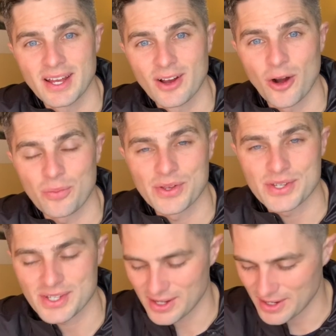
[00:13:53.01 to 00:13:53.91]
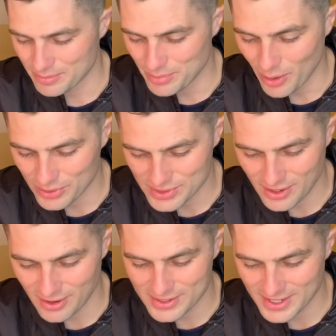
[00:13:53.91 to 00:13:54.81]
Hope this bonus
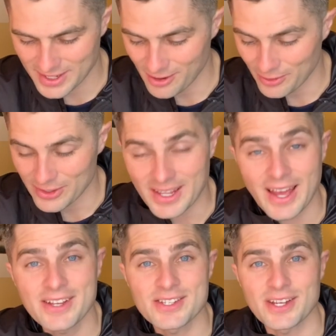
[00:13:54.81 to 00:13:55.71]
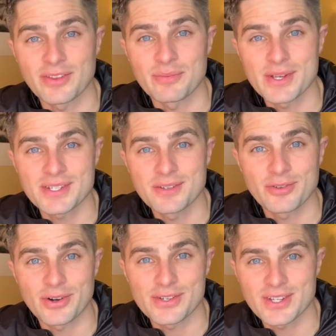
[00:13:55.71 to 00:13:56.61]
content on the case of the missing
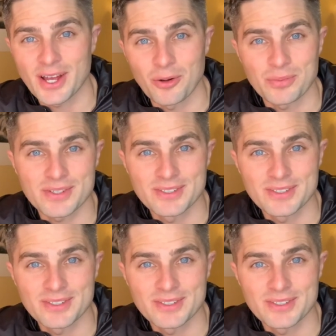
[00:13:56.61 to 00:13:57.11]
verse helped.